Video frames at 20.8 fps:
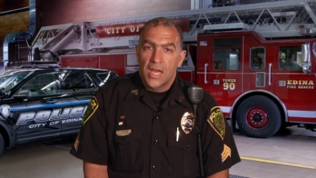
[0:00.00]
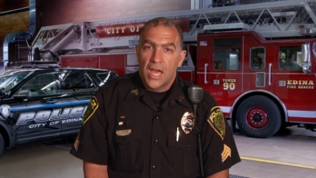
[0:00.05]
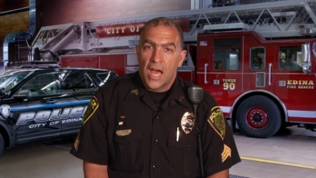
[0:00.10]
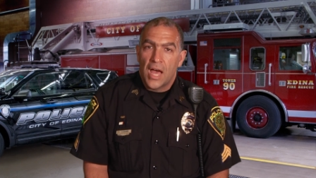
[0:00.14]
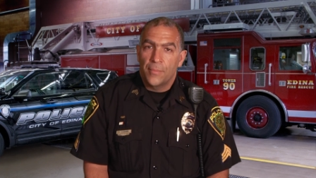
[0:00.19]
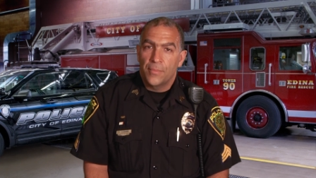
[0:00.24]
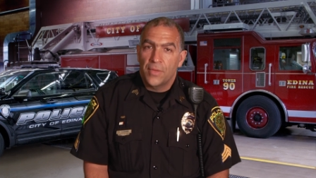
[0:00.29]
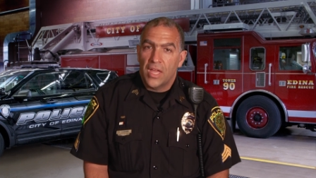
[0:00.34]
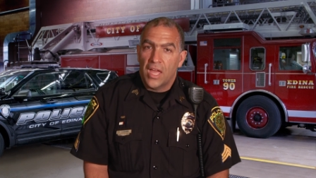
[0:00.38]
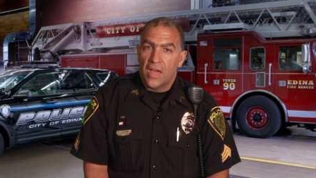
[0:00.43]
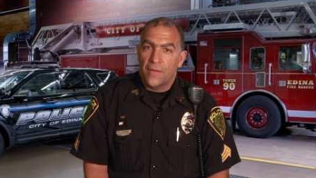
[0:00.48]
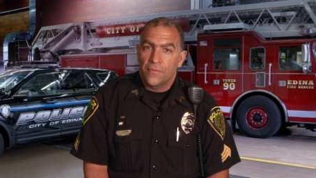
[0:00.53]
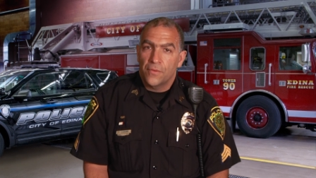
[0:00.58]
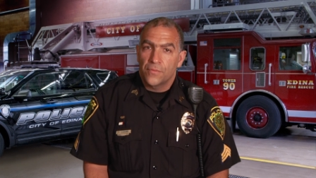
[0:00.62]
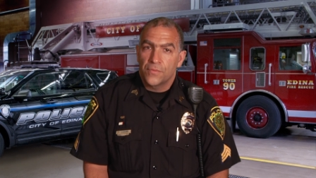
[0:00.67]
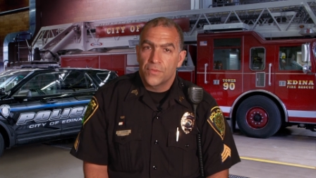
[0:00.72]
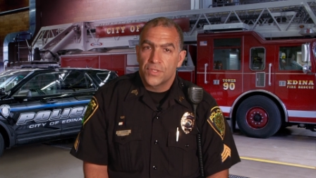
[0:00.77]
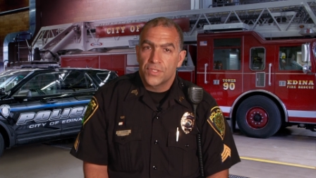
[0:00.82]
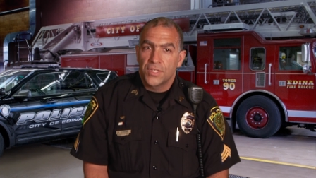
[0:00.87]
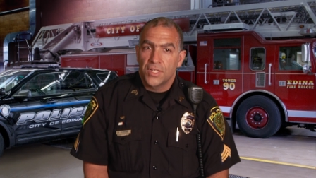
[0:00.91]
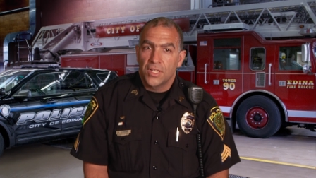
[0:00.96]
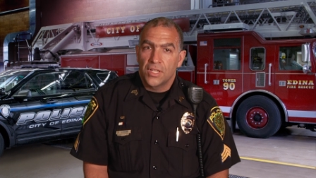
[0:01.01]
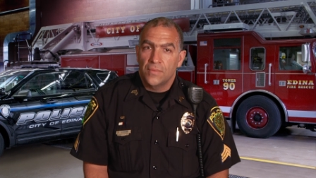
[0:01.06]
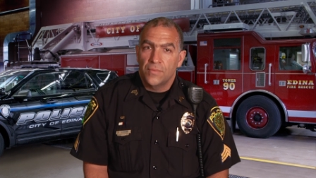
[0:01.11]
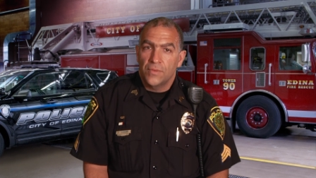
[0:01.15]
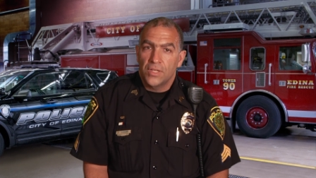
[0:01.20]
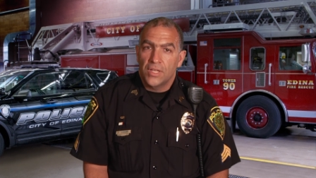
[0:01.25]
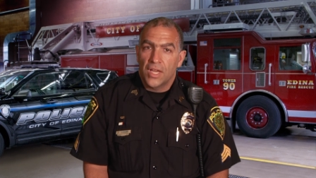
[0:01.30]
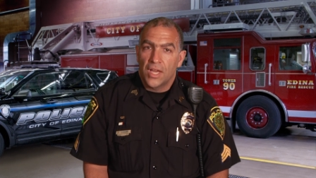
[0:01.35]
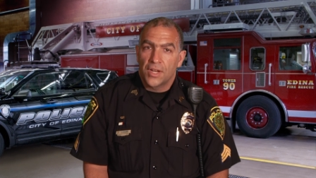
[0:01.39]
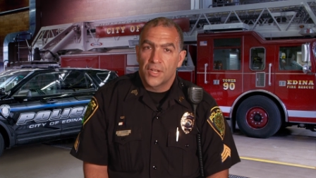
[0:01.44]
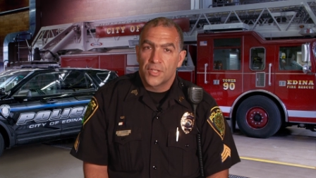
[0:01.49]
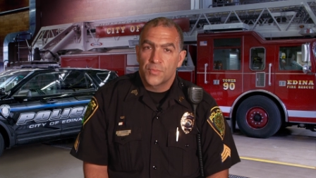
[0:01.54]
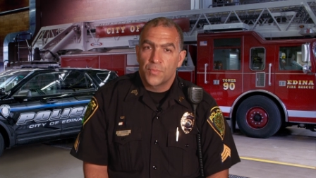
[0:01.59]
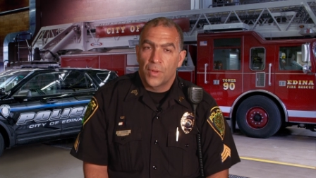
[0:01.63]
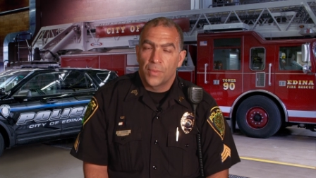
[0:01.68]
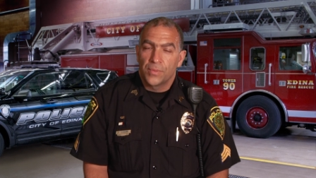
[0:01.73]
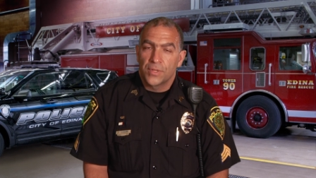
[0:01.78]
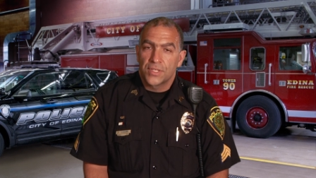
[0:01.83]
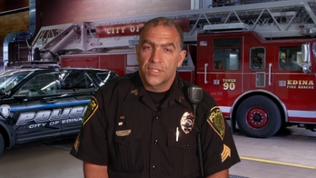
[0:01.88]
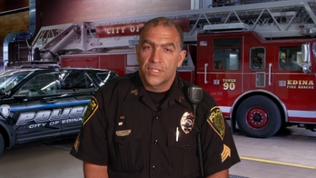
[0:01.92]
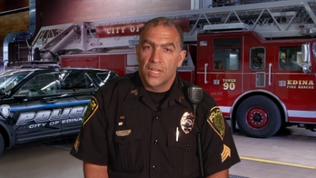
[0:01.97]
On behalf of the City of Edina's
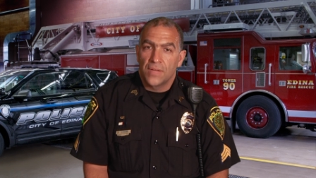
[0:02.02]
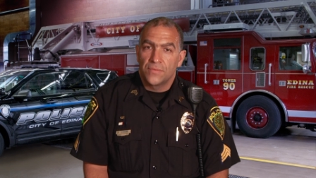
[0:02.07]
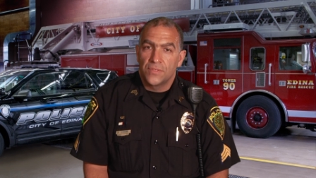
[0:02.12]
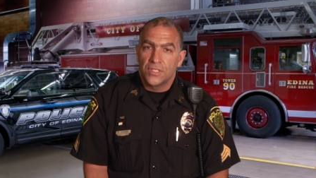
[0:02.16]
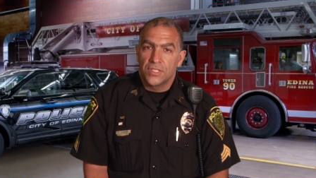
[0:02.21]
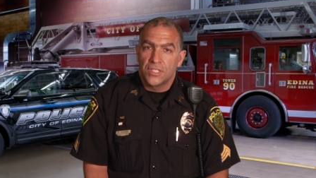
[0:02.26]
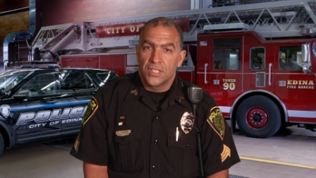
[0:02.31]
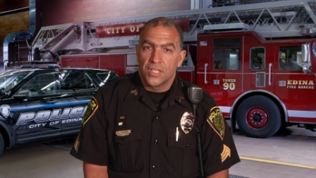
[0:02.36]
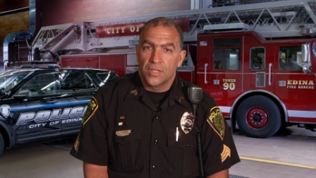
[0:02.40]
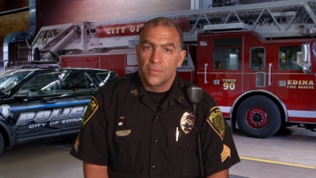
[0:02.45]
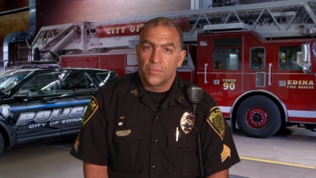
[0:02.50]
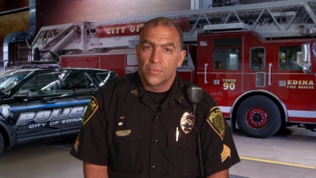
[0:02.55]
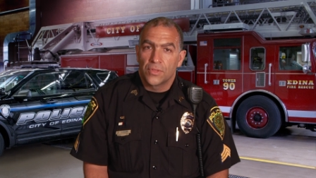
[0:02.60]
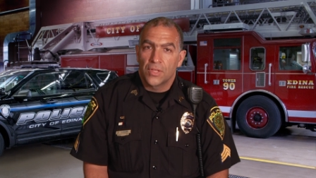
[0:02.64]
Public Safety Team,